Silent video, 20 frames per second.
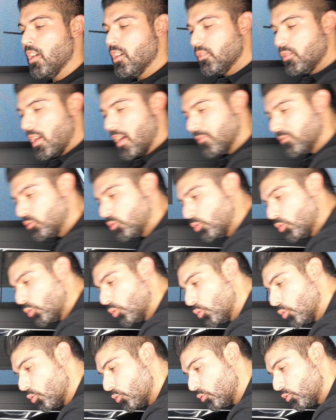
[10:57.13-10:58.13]
You have
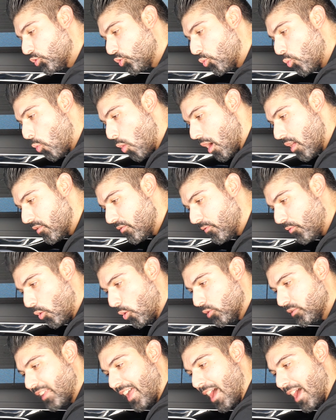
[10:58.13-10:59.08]
2 12-volt